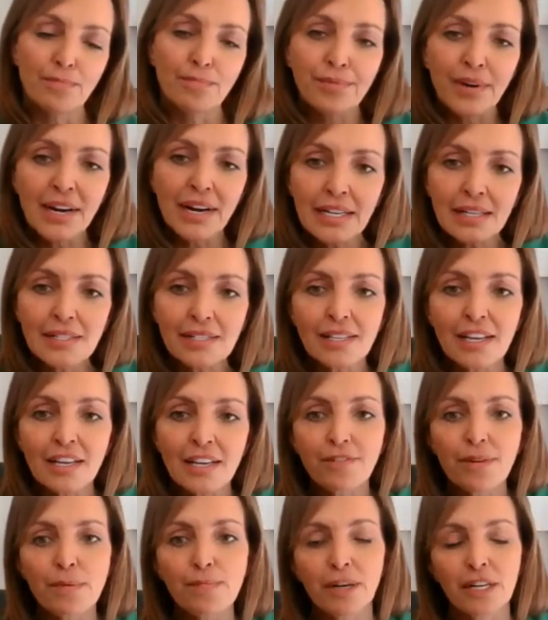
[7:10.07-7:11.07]
brings
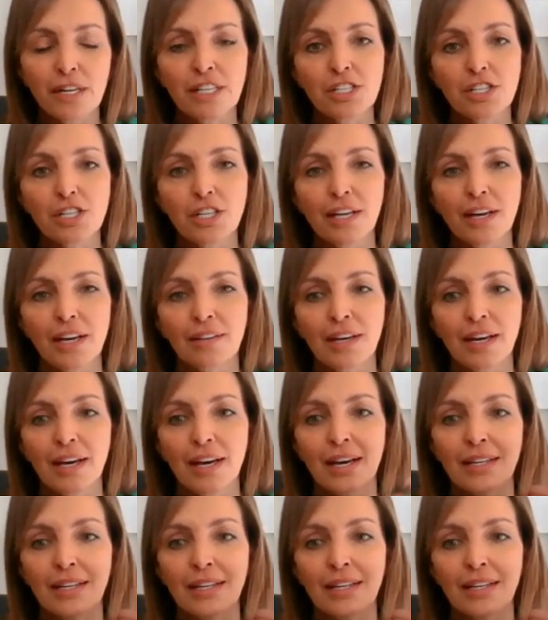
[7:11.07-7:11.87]
everybody together.